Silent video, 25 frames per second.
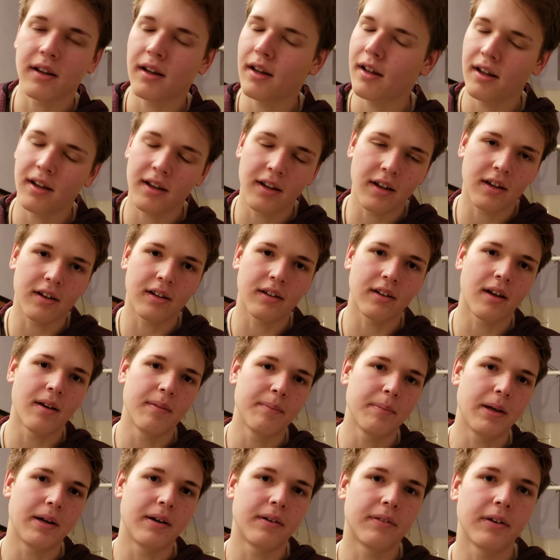I got a lot
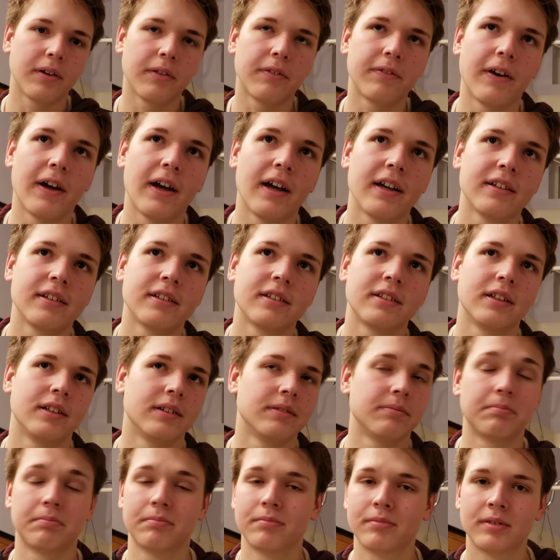better real fast. So
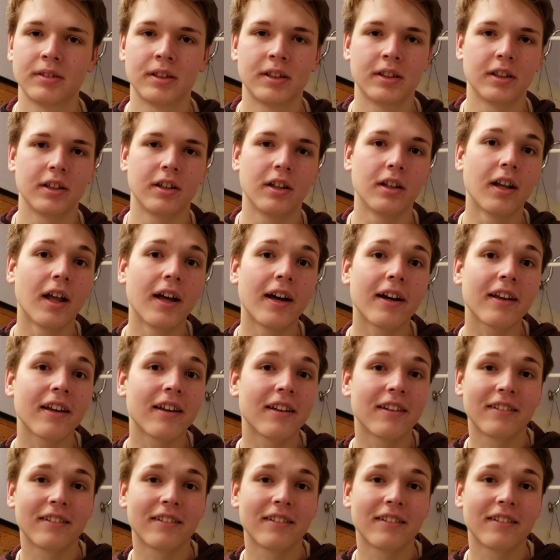good luck.